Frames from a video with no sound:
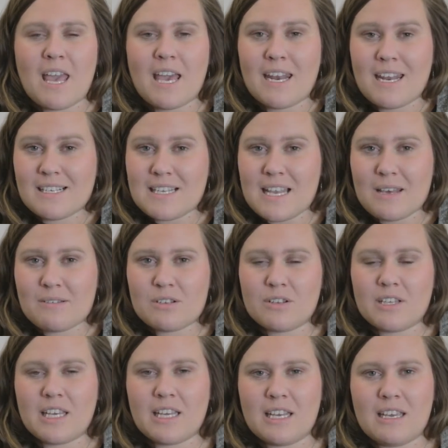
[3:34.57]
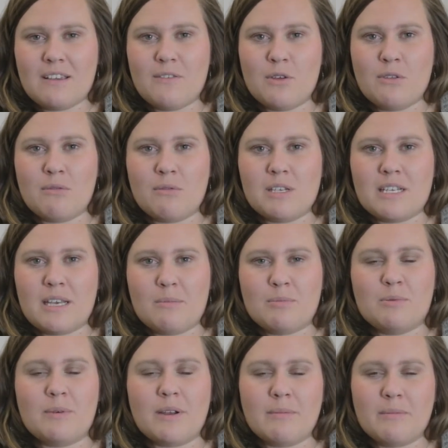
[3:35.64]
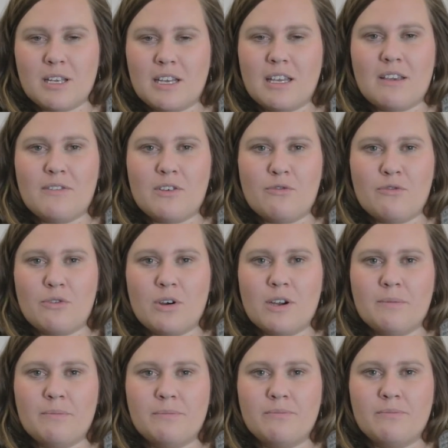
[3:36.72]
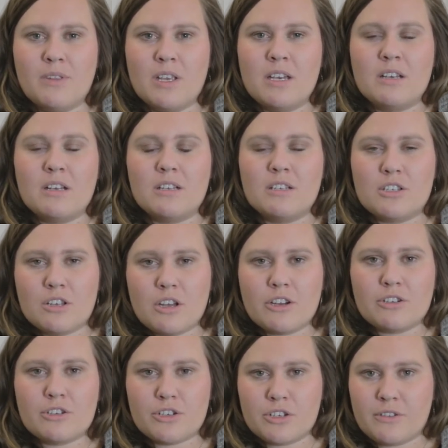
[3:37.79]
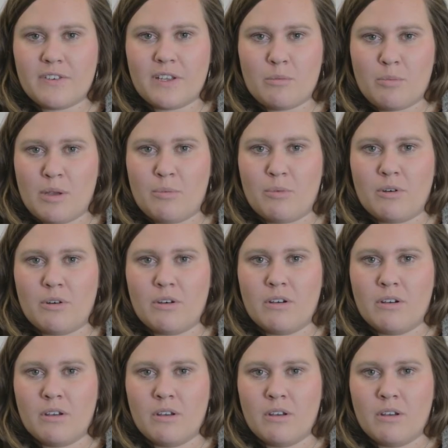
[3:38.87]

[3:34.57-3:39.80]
And I said I was only going to give you 3 tips, but I'm going to give you 4. Start serving people